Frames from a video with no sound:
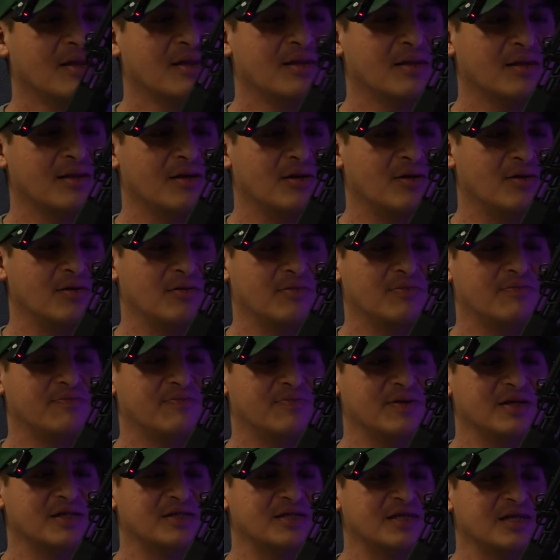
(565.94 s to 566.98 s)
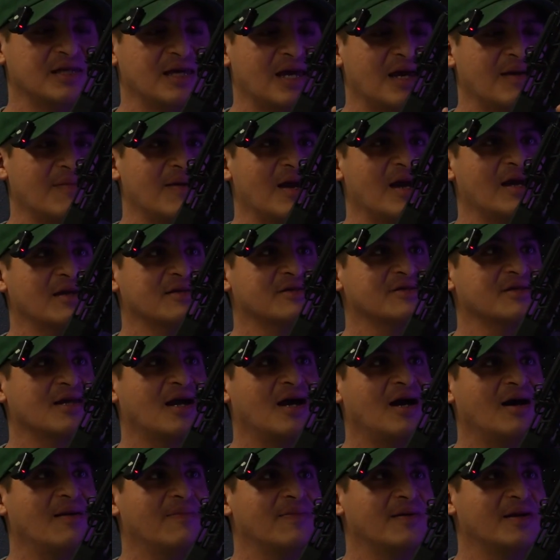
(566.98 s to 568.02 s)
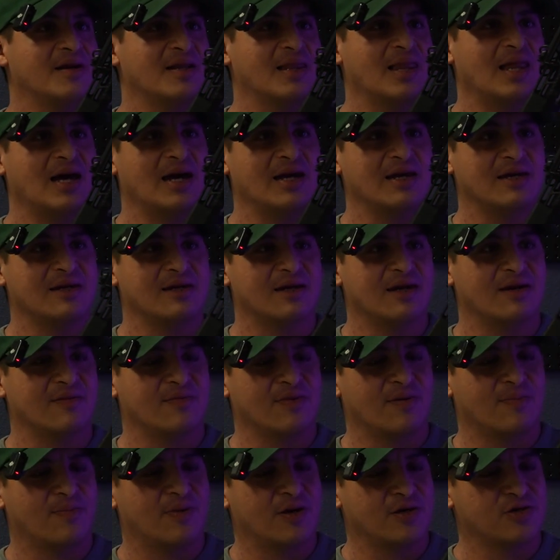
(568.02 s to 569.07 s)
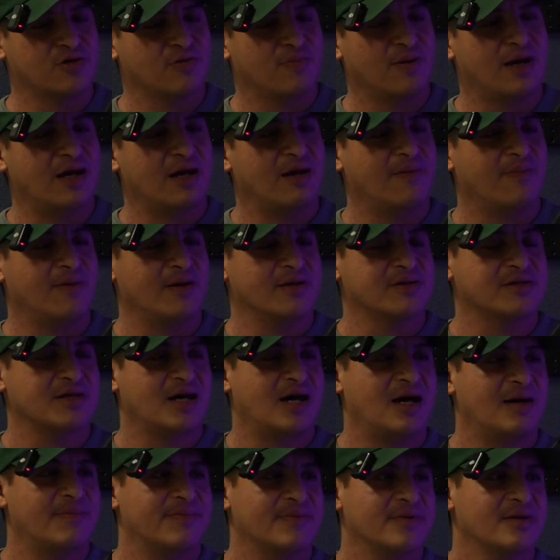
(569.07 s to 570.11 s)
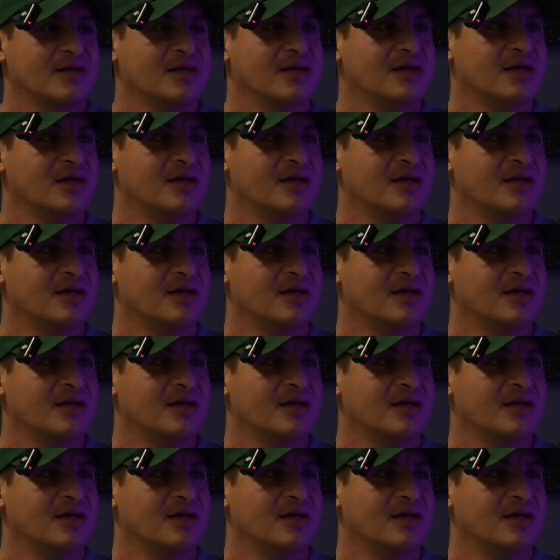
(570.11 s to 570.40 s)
little BCM hand stop and a light and the pressure pad up on top.